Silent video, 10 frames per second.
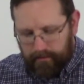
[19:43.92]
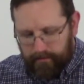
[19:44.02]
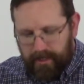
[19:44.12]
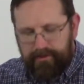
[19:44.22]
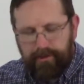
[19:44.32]

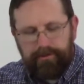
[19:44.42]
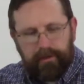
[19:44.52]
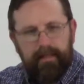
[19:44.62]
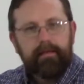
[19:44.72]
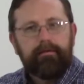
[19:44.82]
Jesus
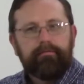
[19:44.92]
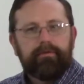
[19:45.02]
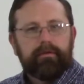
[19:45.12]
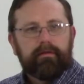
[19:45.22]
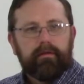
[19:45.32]

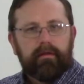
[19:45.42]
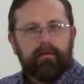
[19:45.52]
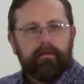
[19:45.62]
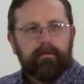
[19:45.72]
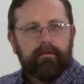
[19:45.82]
lived
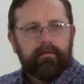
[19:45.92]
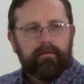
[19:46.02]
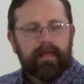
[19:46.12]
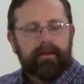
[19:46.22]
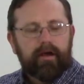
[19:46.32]

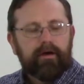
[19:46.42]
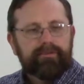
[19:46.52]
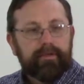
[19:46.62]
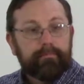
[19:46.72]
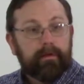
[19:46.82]
that
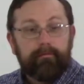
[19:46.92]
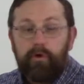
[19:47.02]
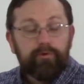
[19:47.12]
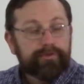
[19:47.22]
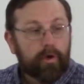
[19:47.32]
concept of
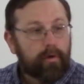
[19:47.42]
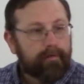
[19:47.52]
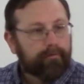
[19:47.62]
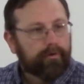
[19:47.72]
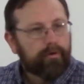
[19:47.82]

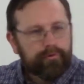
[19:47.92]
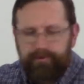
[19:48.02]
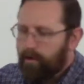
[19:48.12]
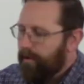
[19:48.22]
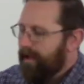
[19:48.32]
whosoever.
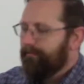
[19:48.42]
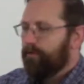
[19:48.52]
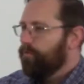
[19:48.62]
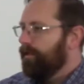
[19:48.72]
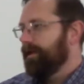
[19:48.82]

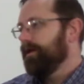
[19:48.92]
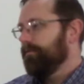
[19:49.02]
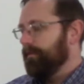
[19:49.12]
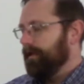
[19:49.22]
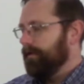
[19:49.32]
Whosoever will
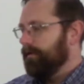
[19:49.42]
hear me.